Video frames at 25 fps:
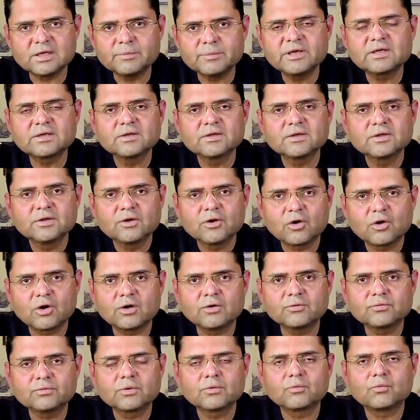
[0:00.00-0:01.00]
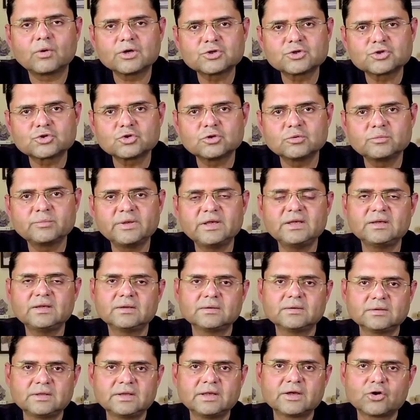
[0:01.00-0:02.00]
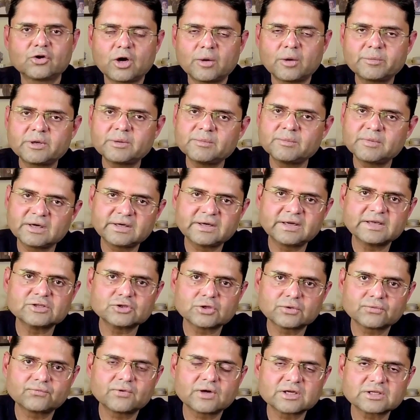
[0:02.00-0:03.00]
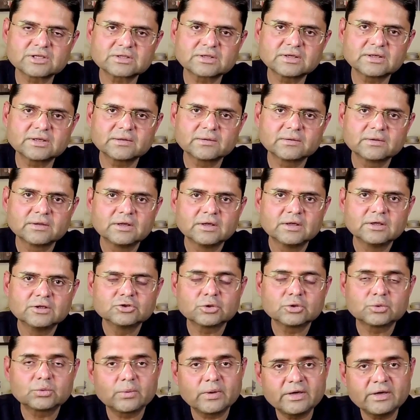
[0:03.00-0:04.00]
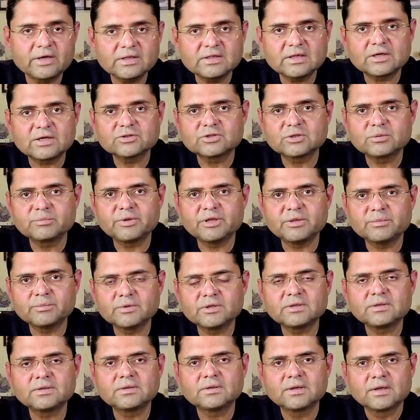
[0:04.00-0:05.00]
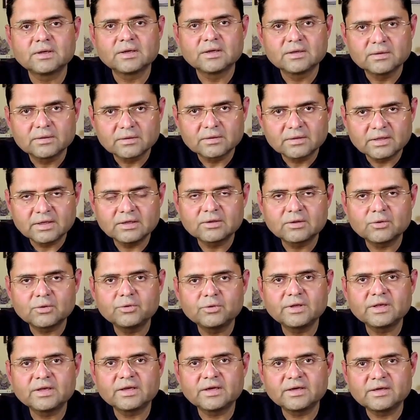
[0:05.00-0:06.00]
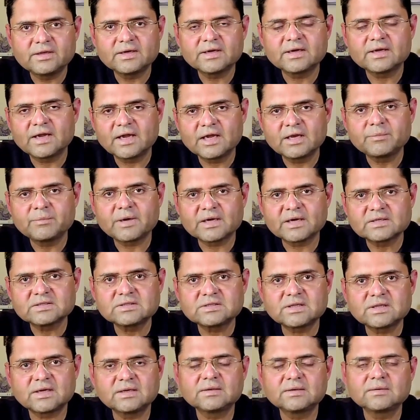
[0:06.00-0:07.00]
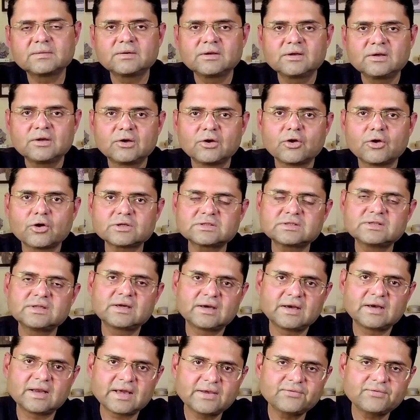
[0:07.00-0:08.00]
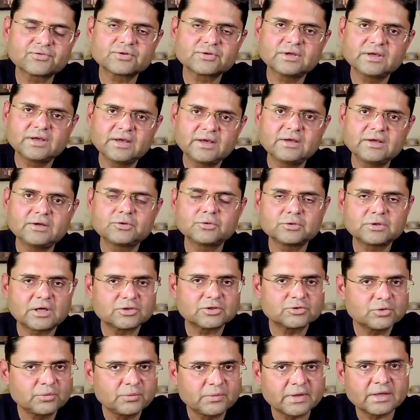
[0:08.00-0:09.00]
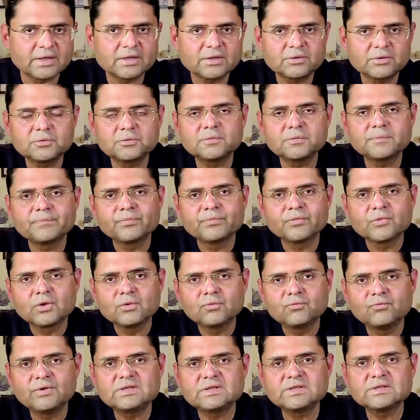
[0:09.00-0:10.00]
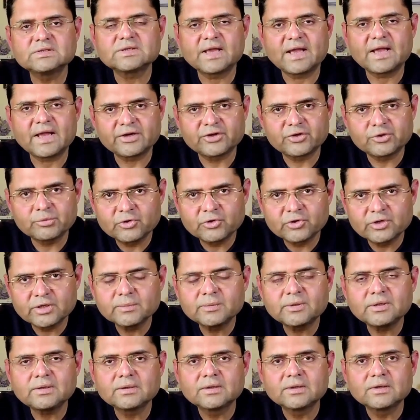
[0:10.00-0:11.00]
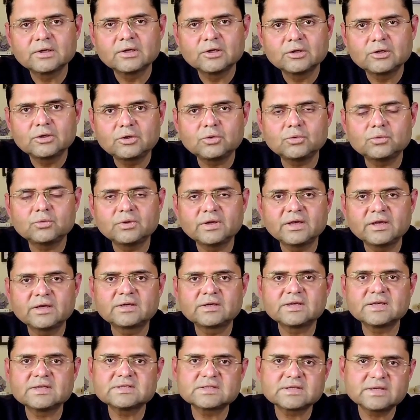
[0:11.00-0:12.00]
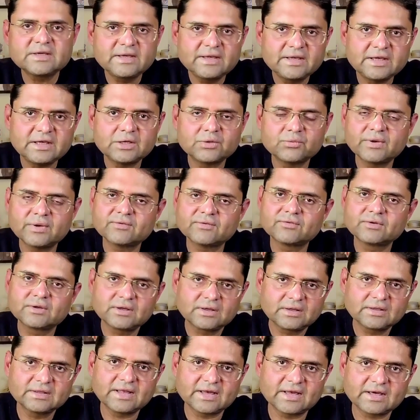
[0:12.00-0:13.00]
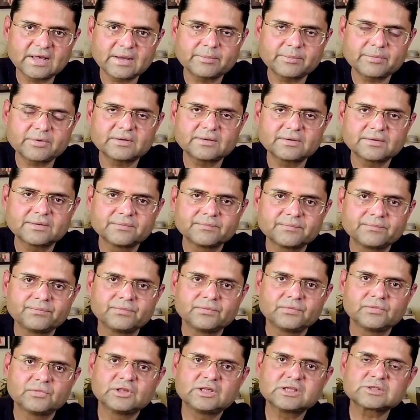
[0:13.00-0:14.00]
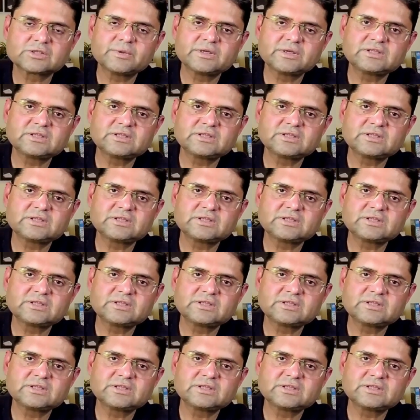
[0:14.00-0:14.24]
touching the limit of what should be their optimal range of functioning. So 20,000 people, including India and Pakistan, lost their lives in 2022, which is attributable to intense heat wave that happened.